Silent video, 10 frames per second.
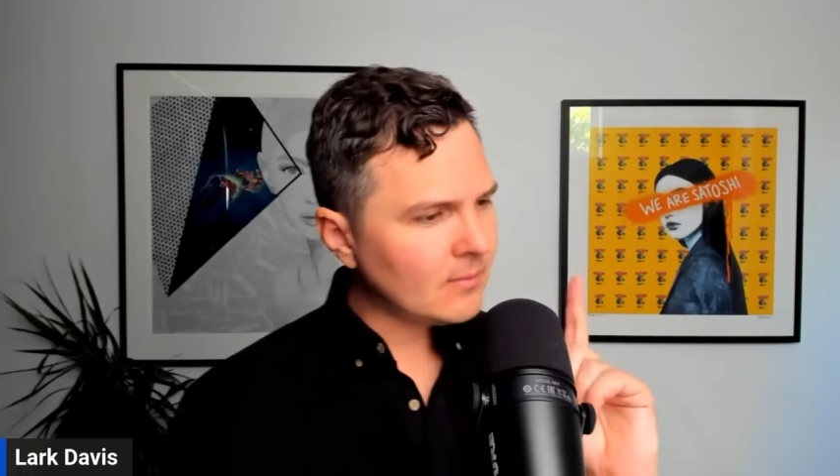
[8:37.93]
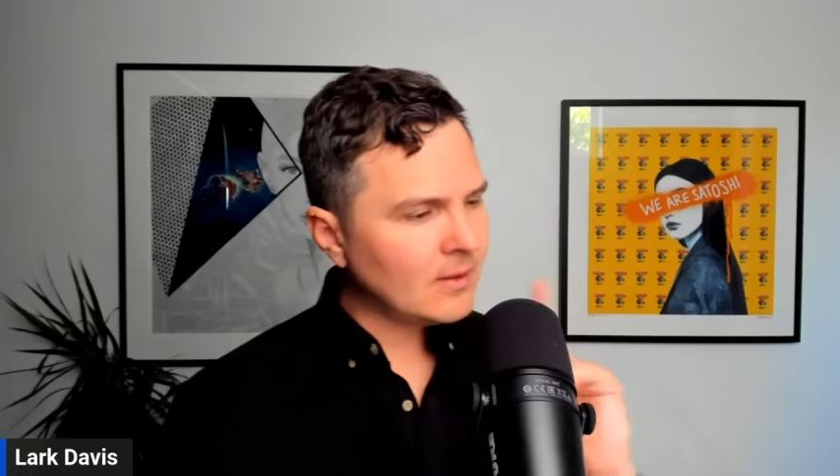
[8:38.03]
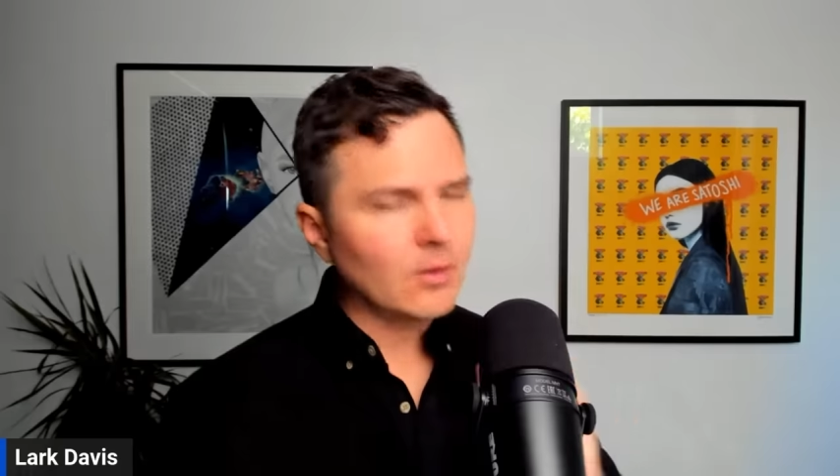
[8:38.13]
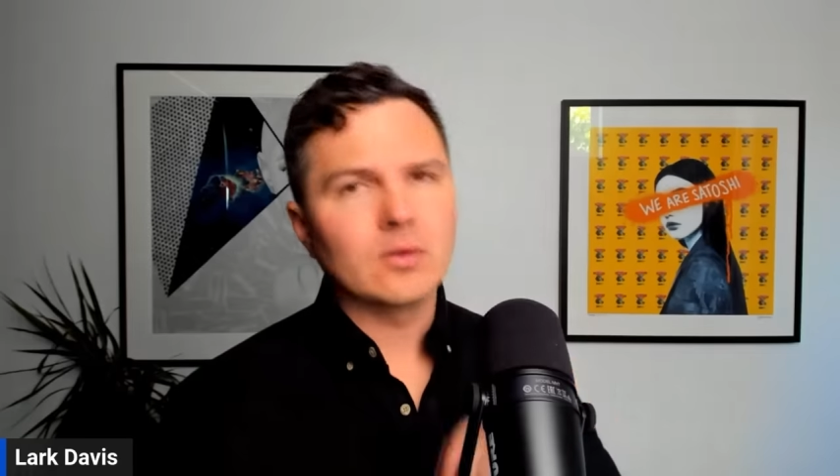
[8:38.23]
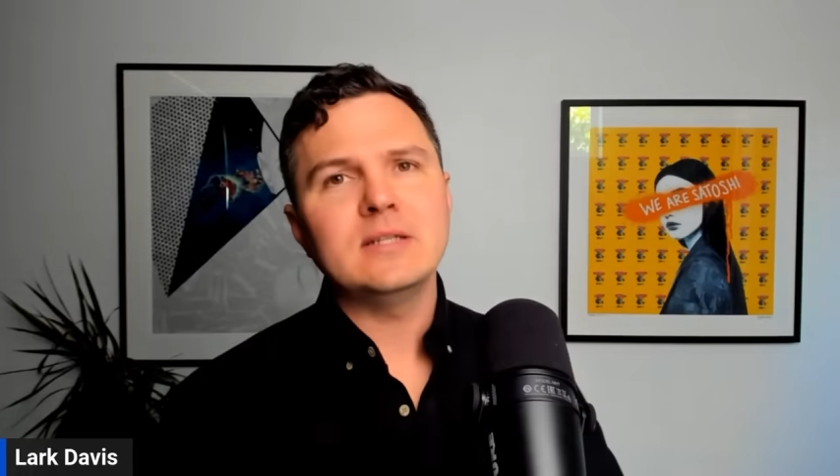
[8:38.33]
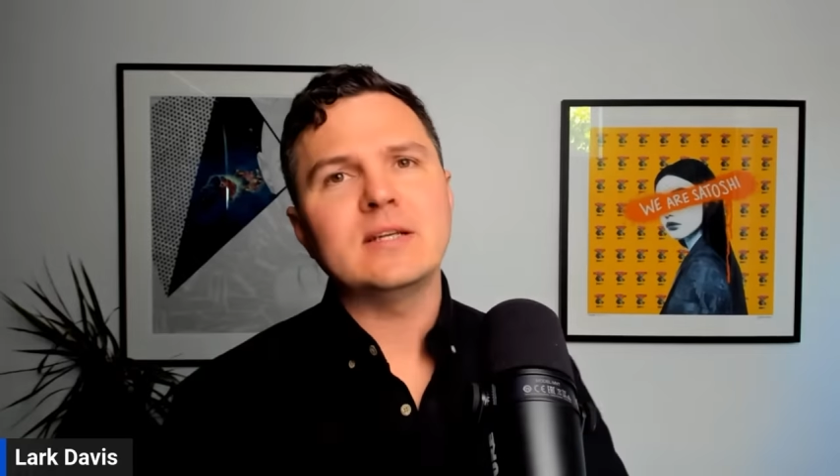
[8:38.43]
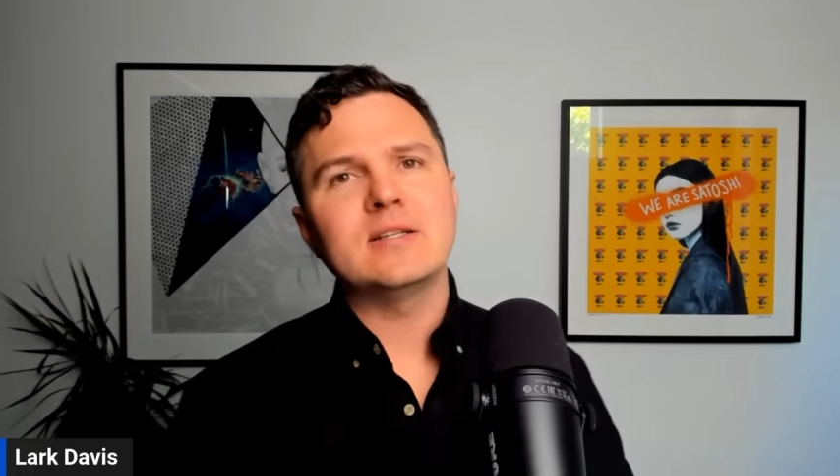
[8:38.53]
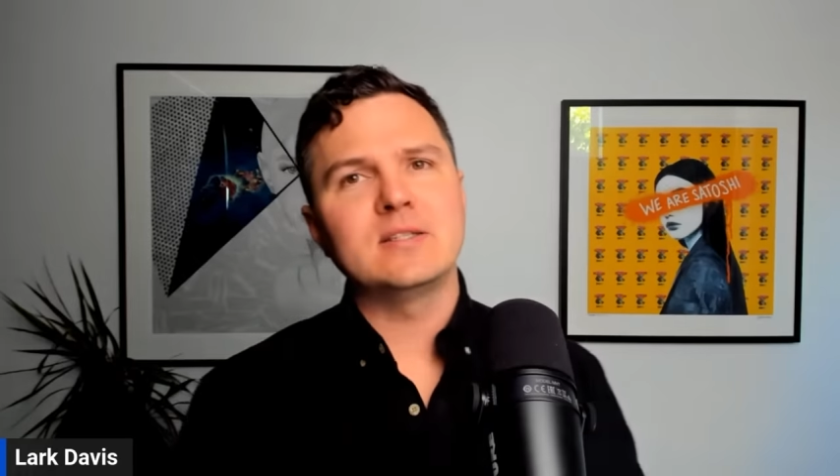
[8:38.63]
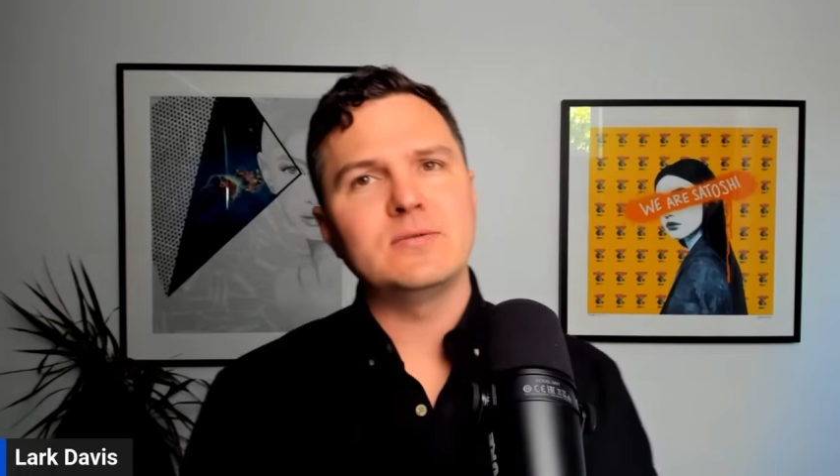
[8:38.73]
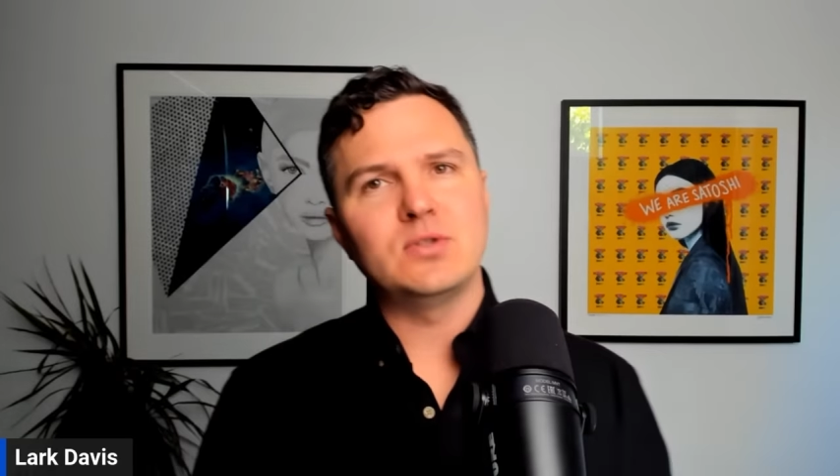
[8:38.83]
Now, early
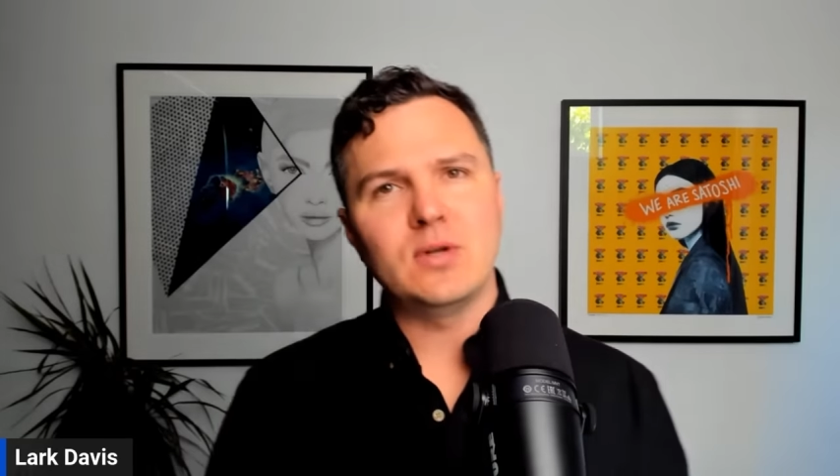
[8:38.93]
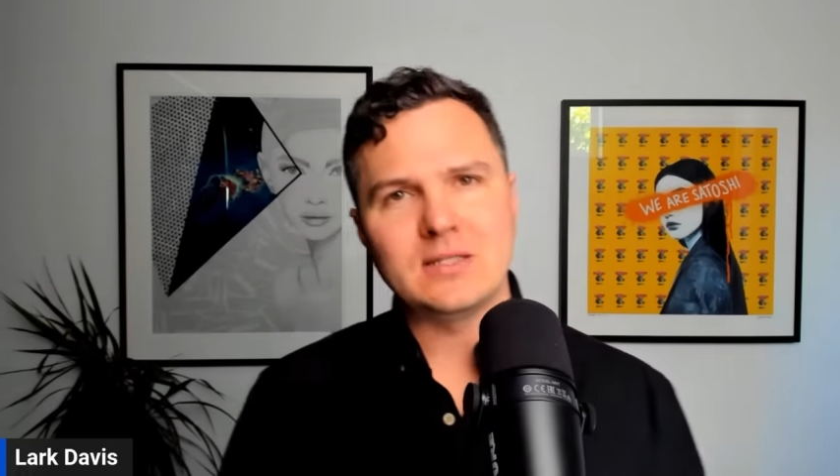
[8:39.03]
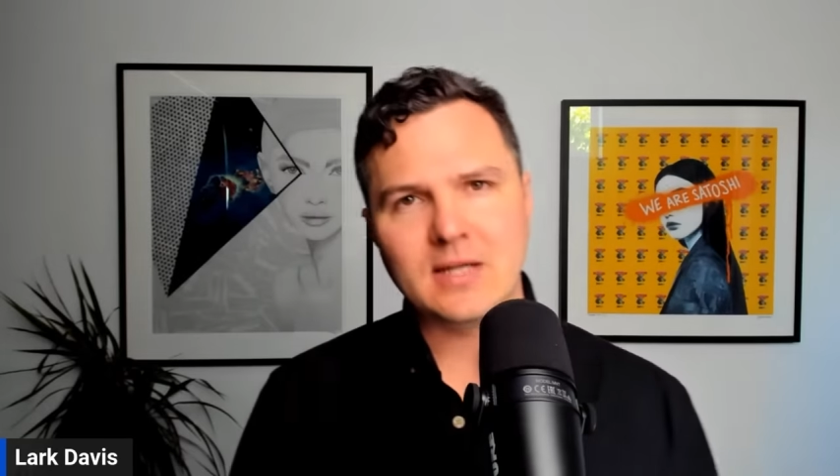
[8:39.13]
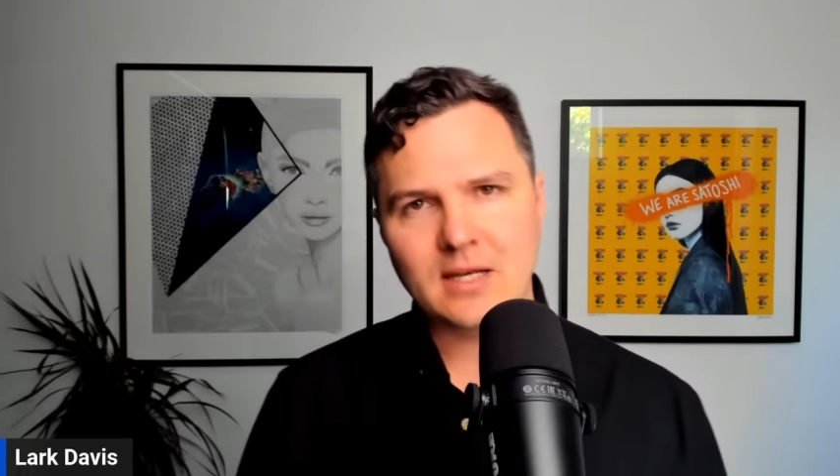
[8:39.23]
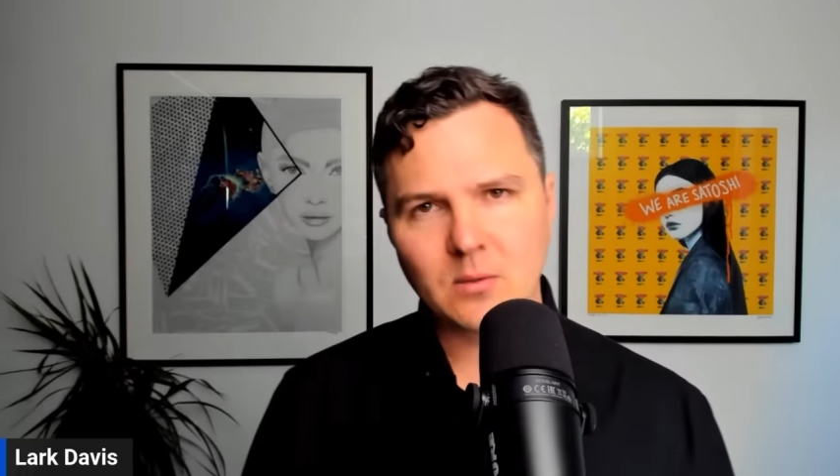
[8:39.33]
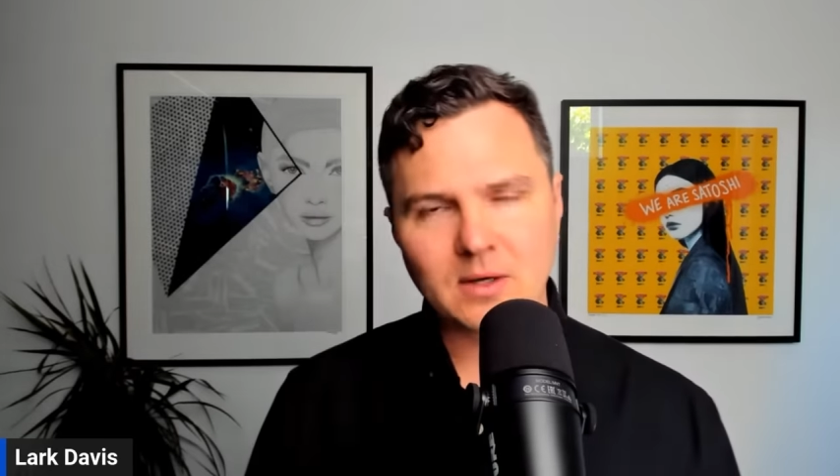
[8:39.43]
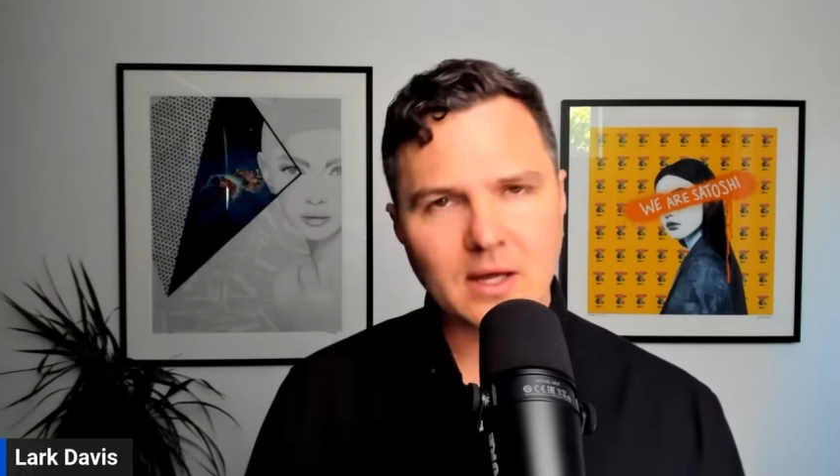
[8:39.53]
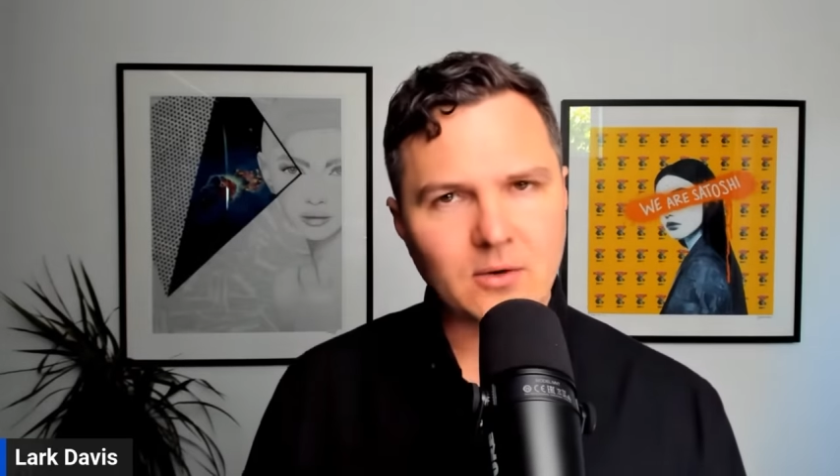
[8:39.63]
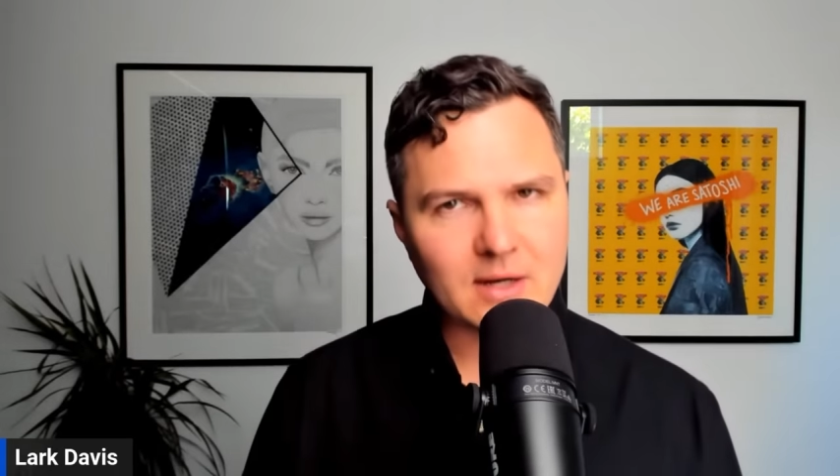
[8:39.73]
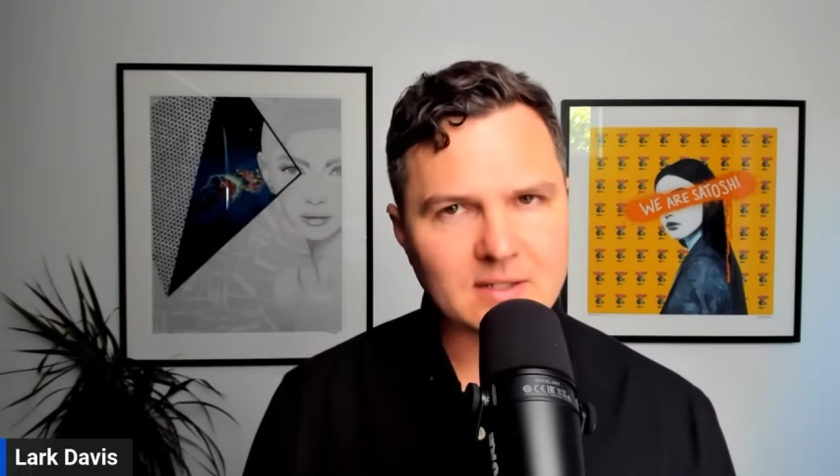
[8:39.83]
tests have shown a ten to one
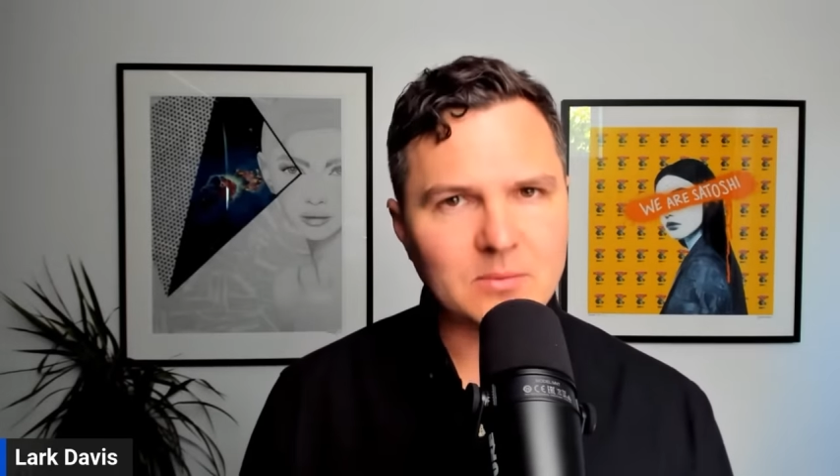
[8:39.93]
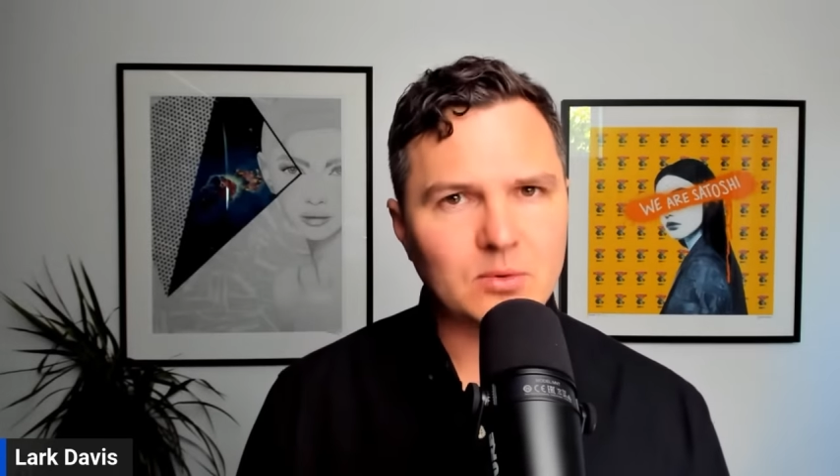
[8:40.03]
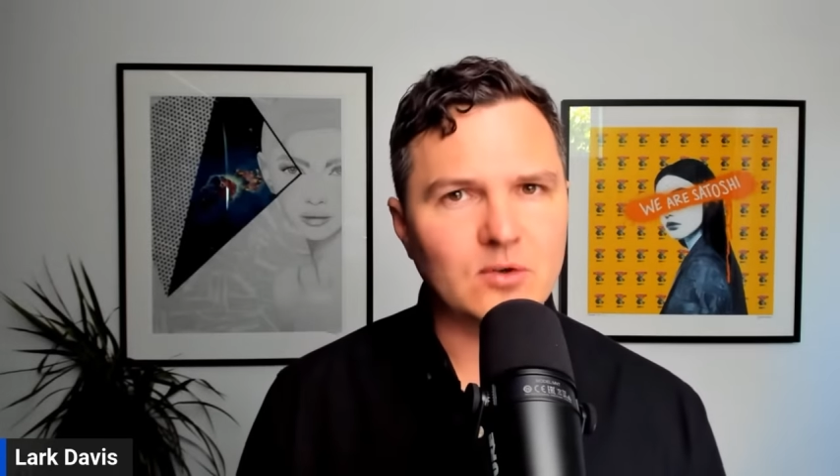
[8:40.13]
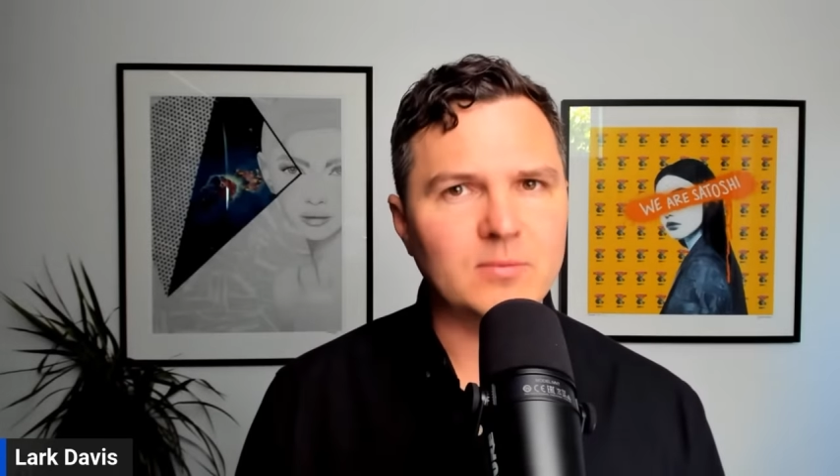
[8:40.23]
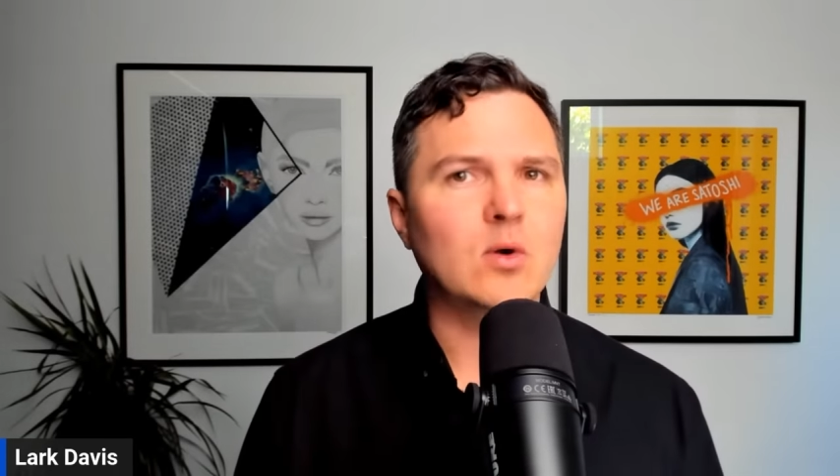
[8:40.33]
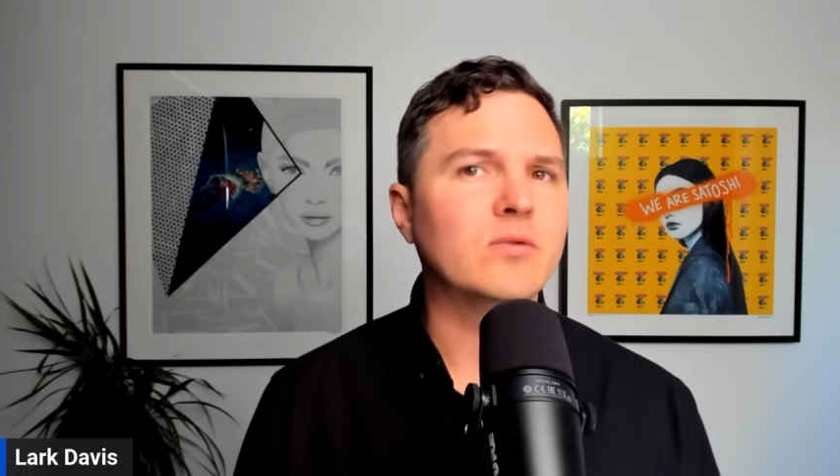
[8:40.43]
hundred x improvement